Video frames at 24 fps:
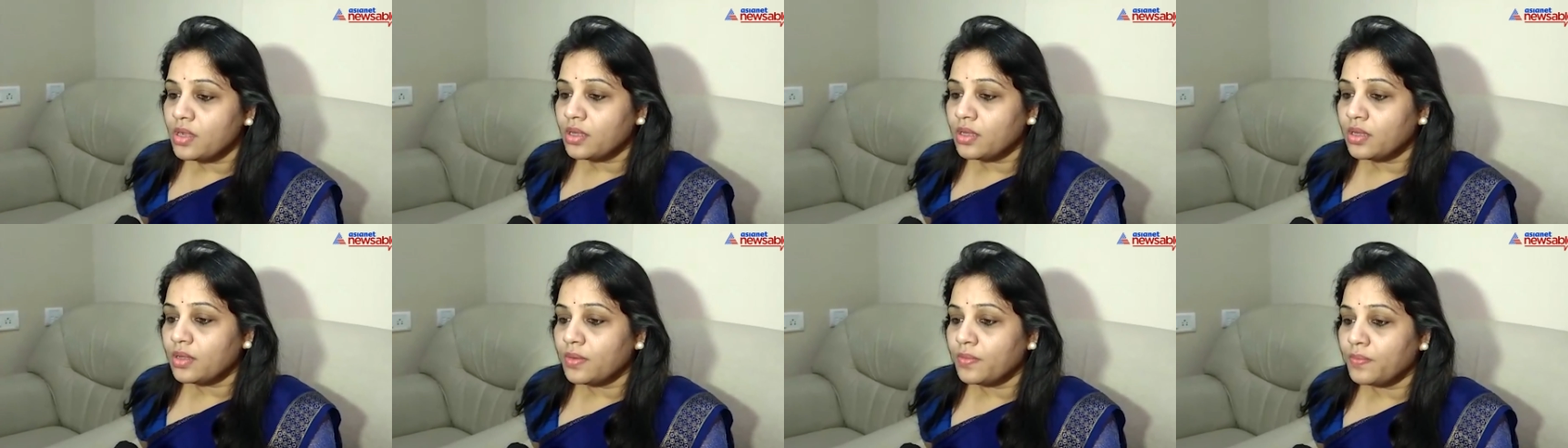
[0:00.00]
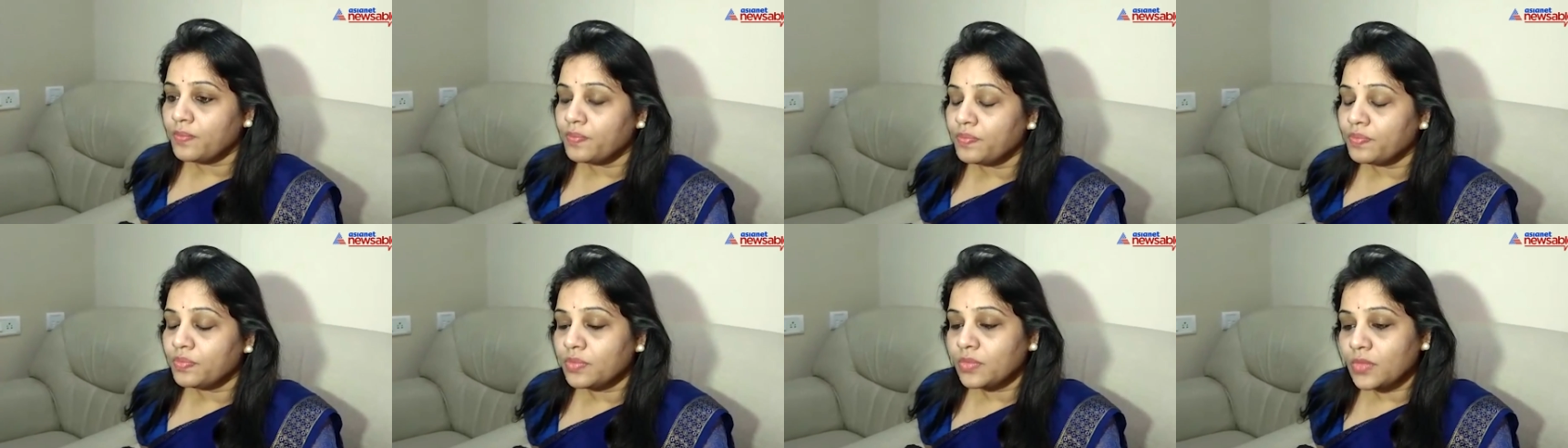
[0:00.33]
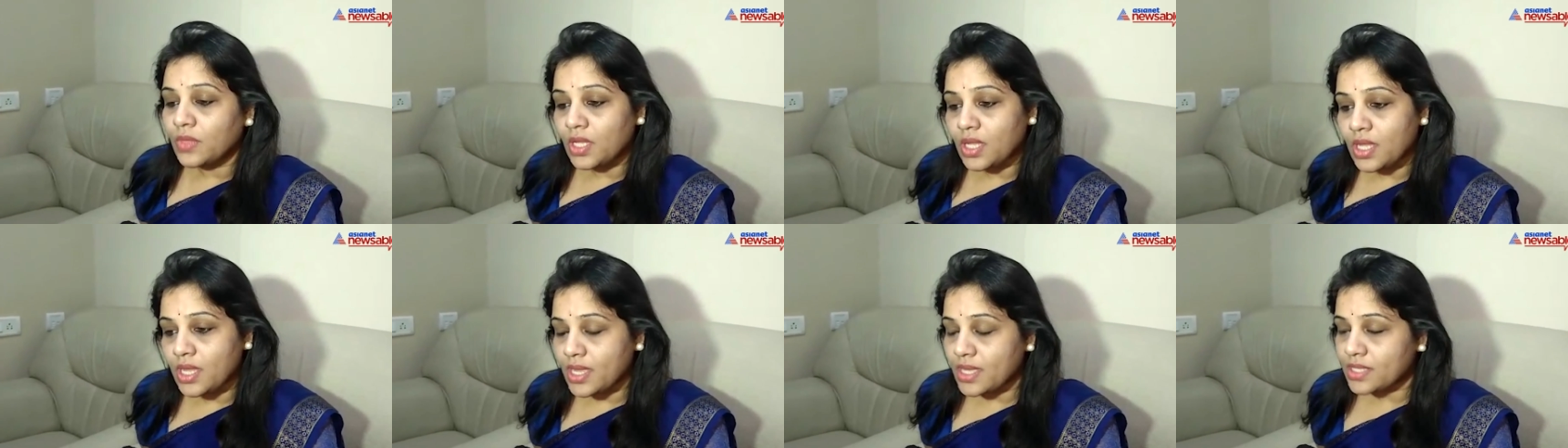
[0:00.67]
Um,
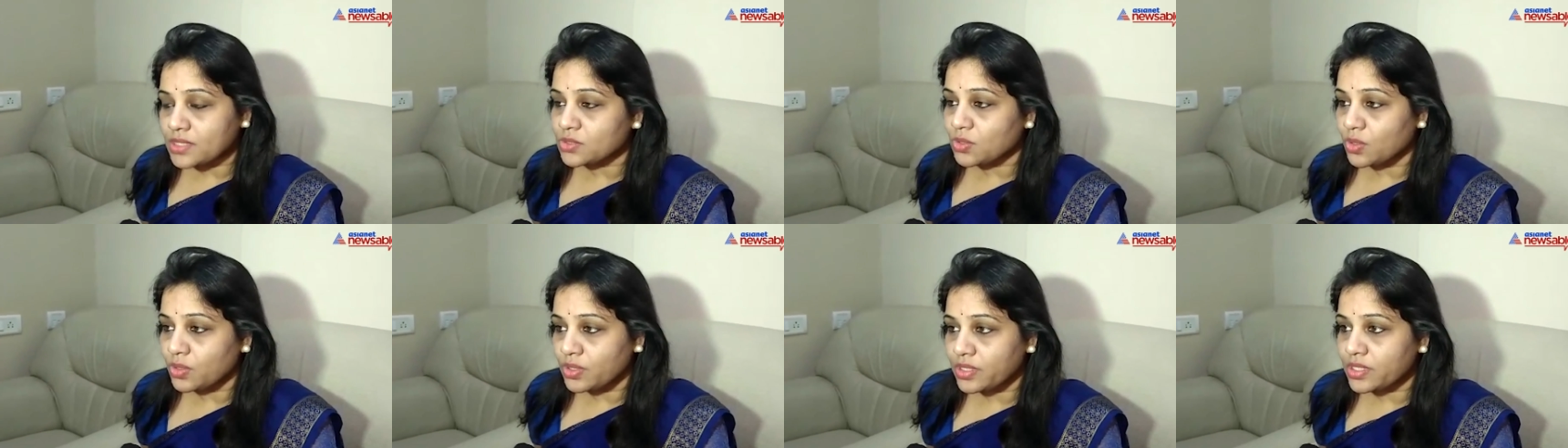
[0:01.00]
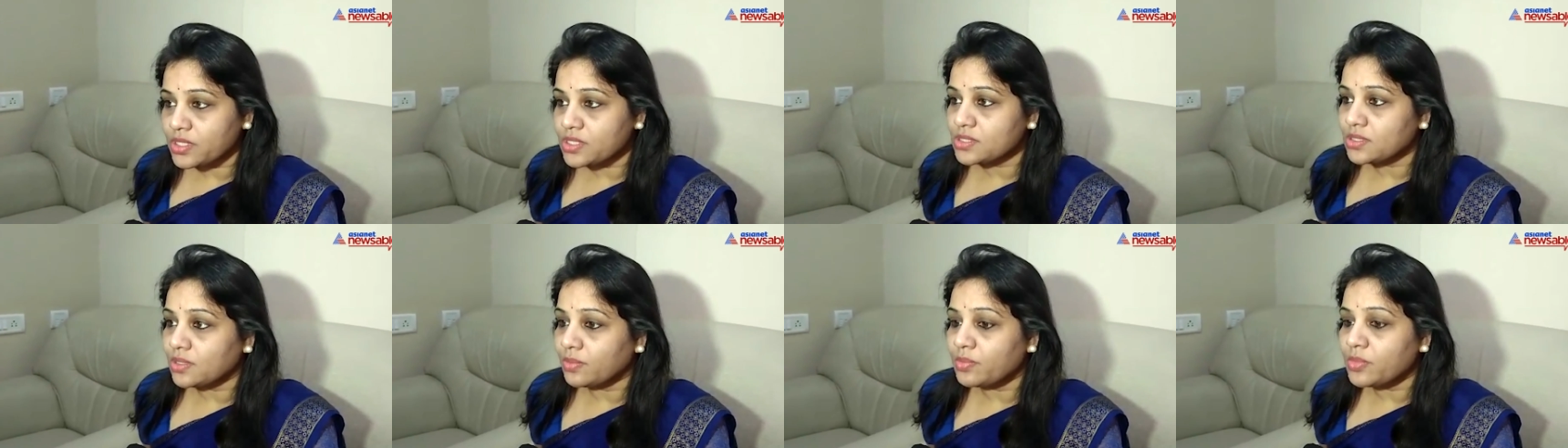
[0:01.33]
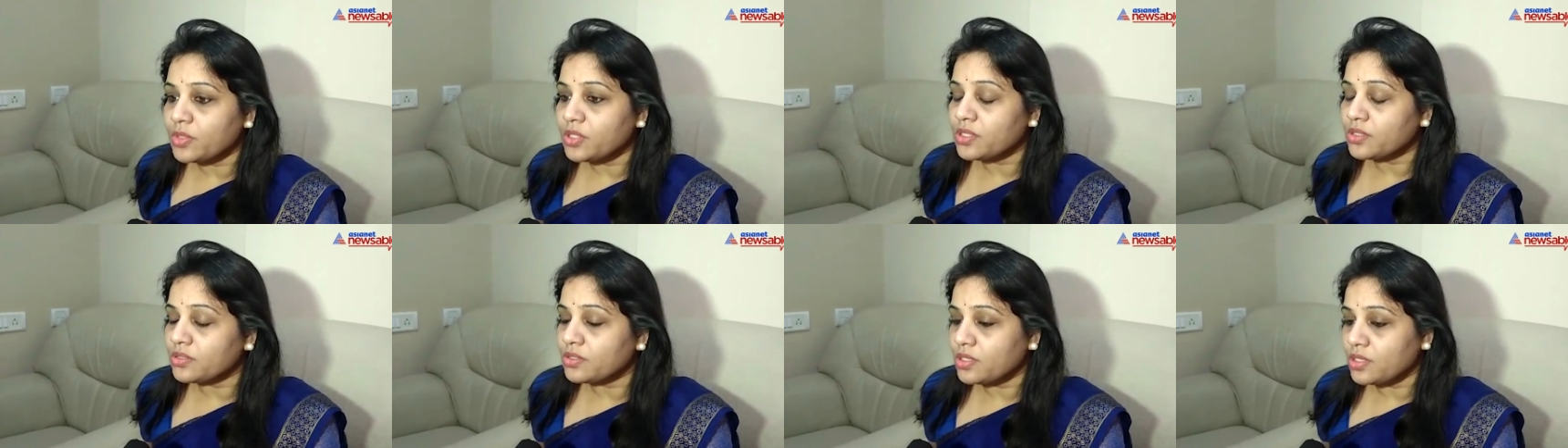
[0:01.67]
he has already
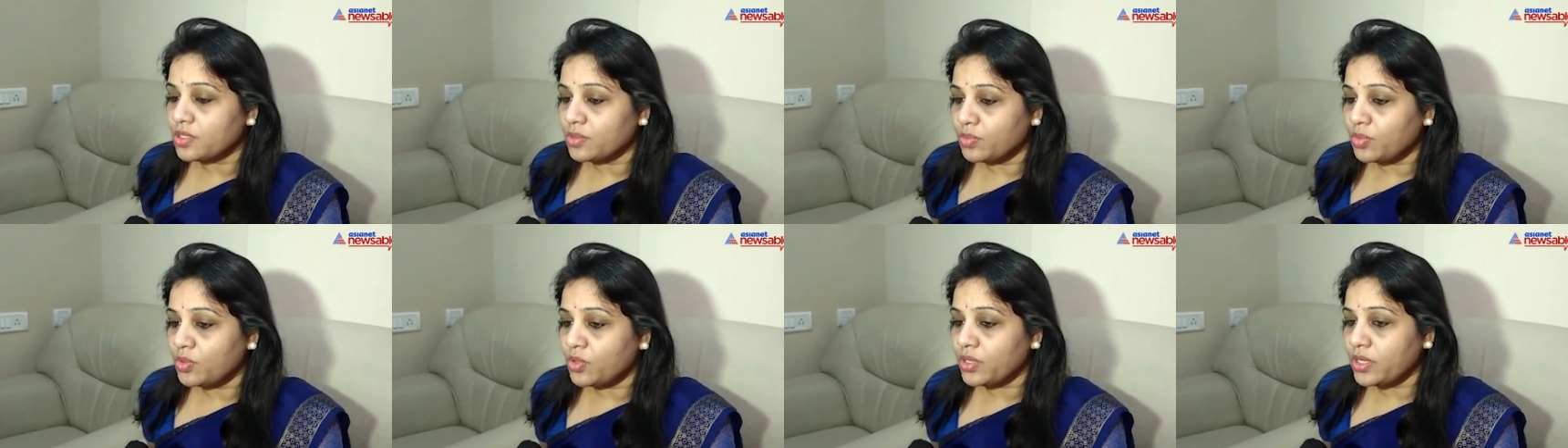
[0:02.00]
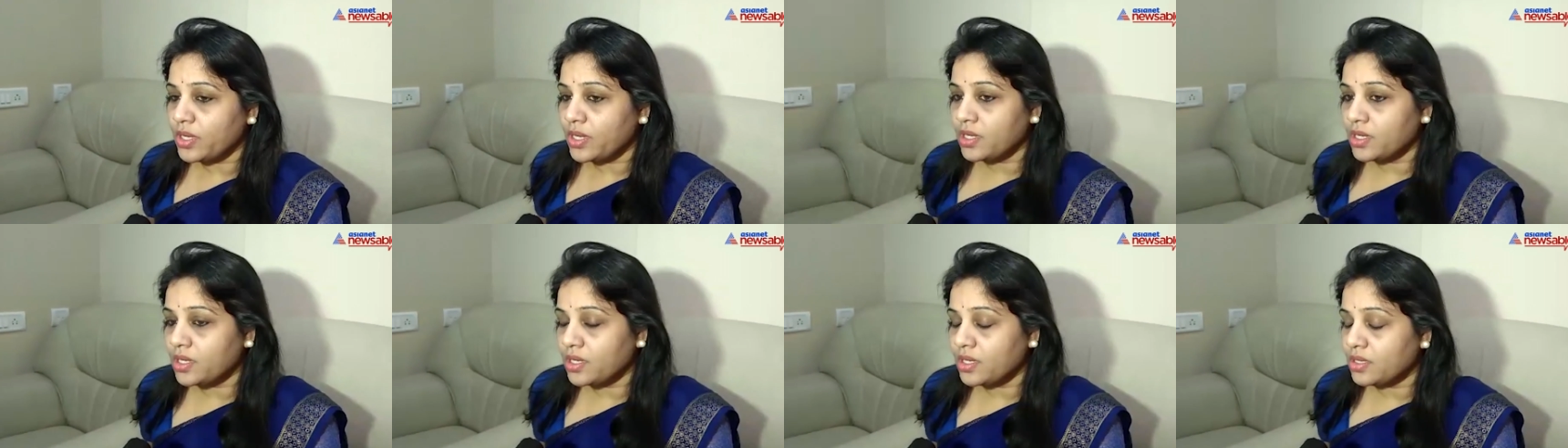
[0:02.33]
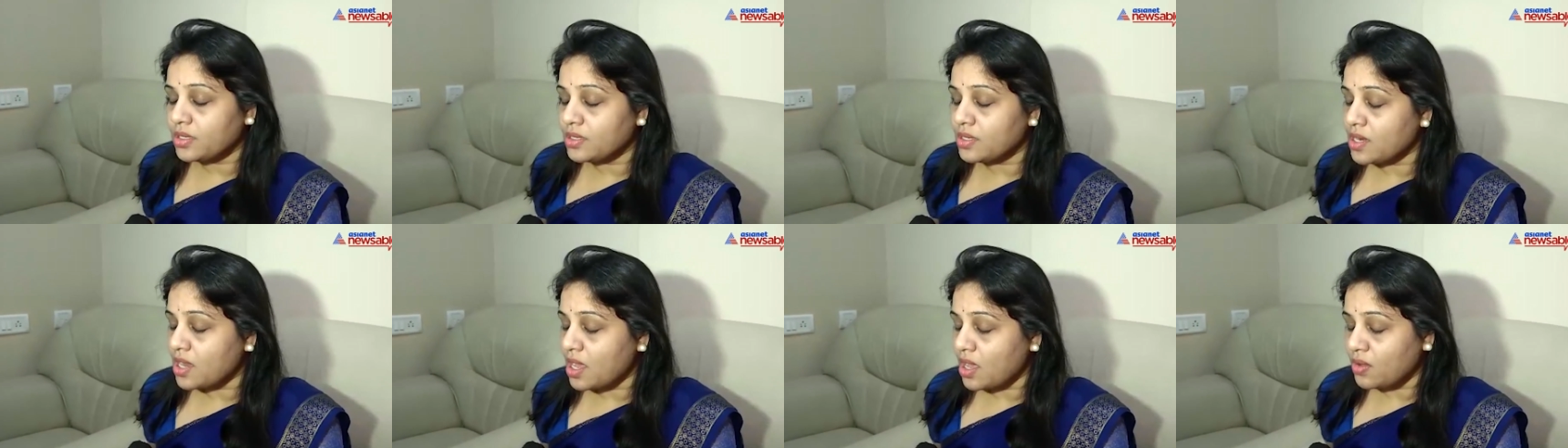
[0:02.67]
submitted the report,
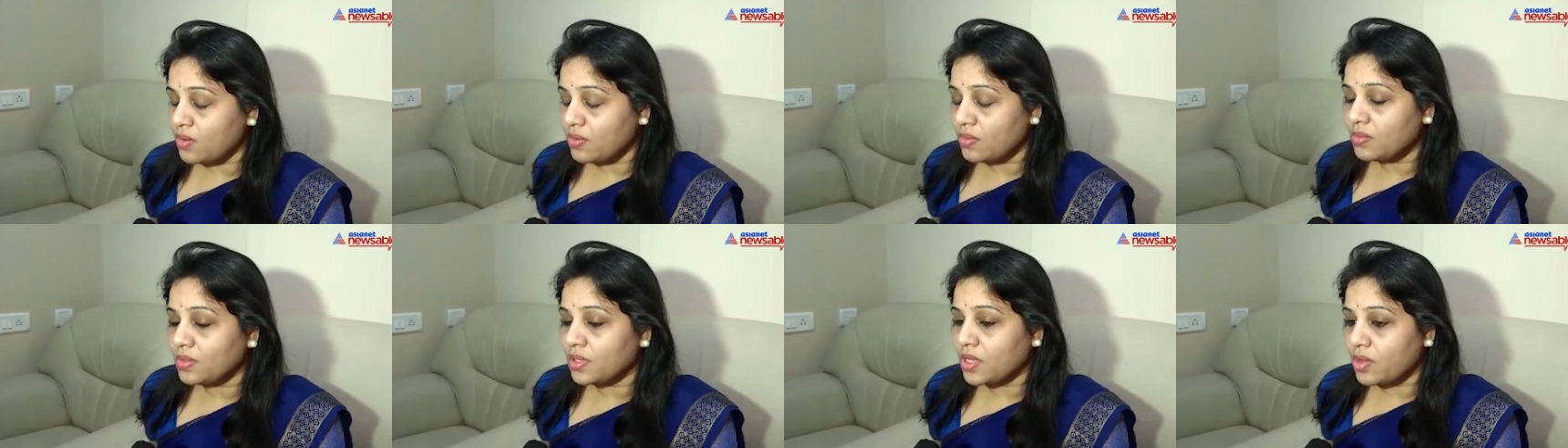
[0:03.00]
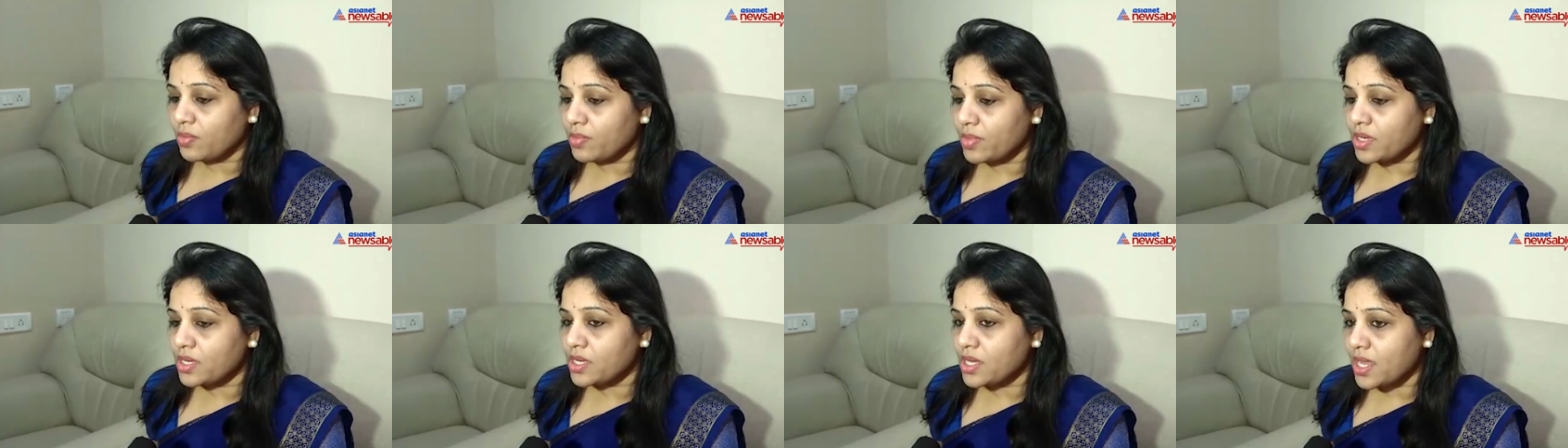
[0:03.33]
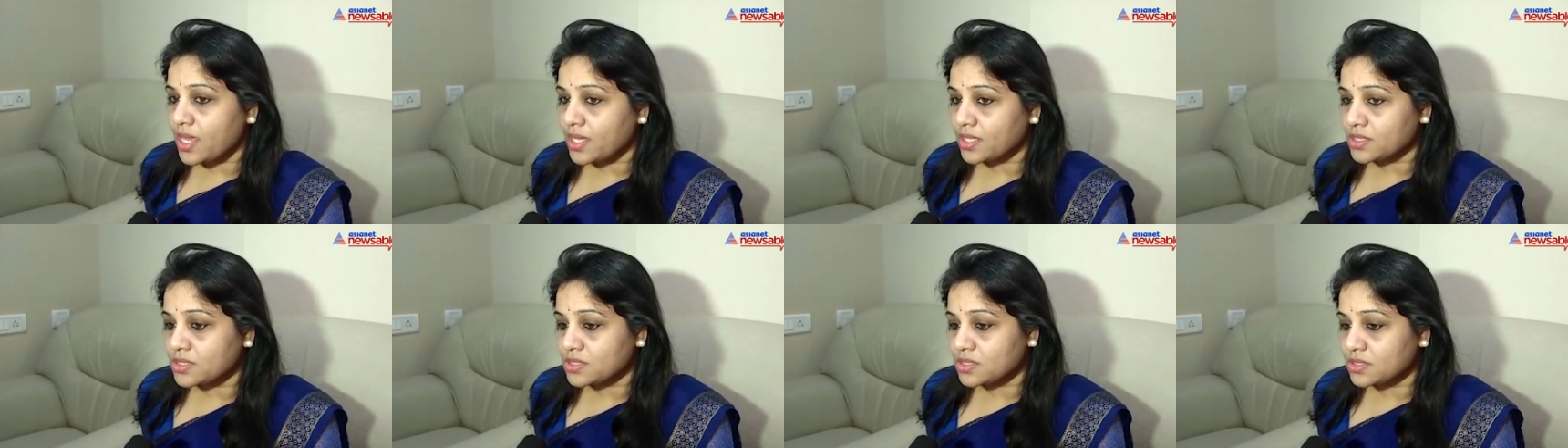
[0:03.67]
and now government
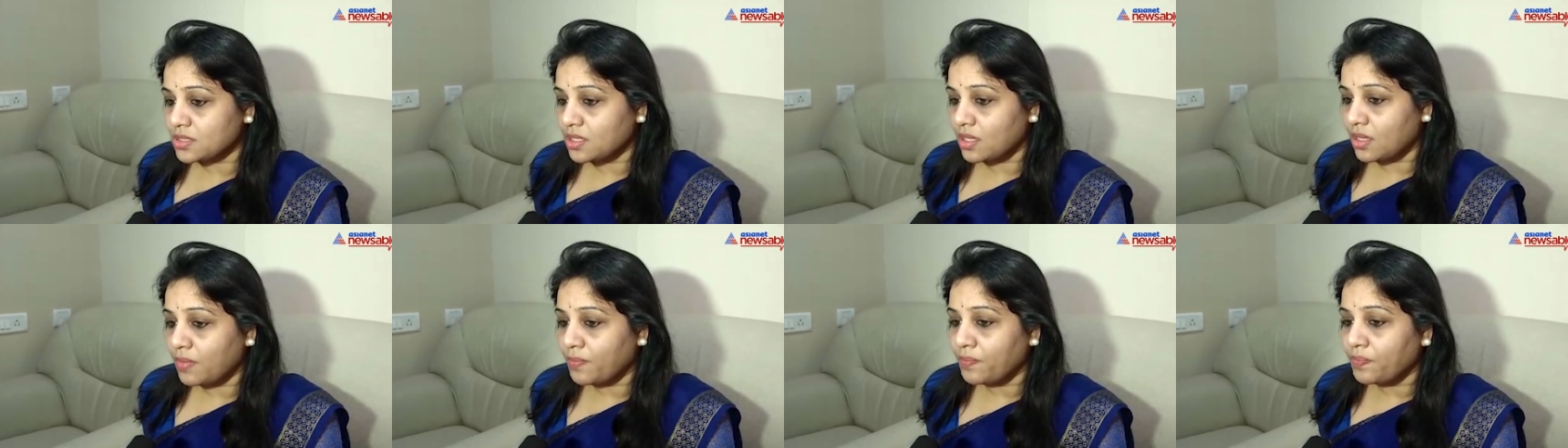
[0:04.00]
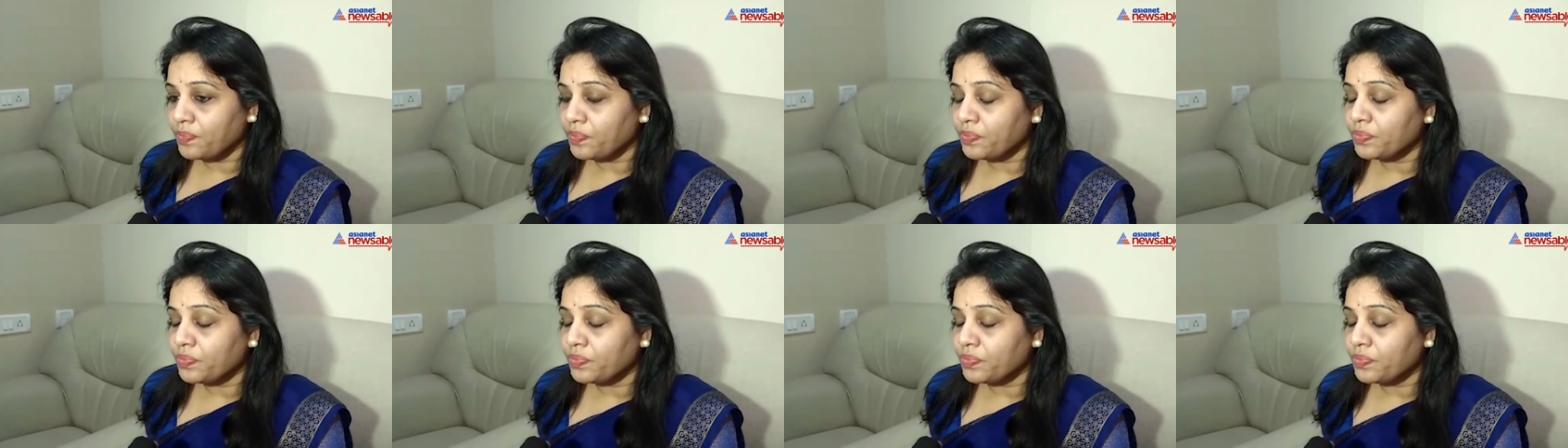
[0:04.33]
has uh,